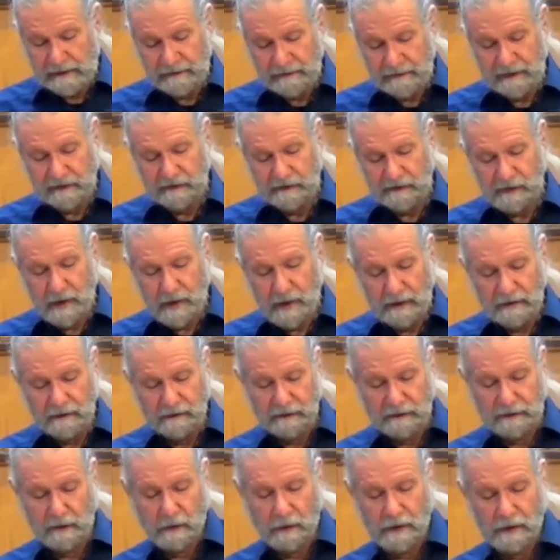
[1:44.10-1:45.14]
they saw his
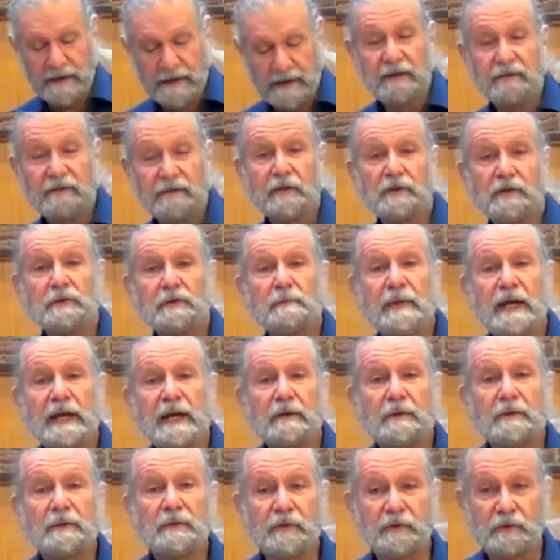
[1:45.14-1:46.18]
glory and the two
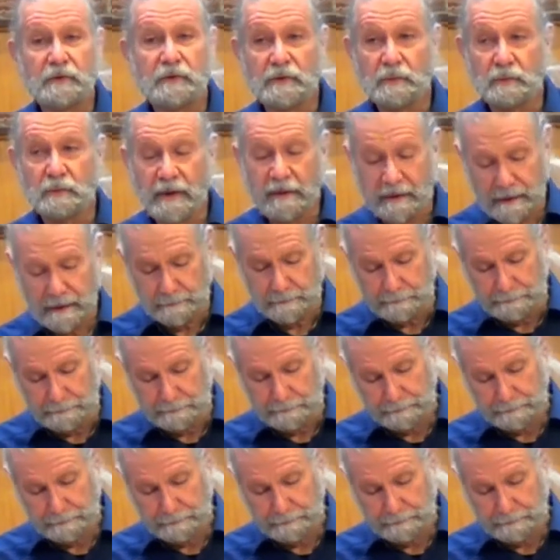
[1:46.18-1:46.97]
men who stood with him.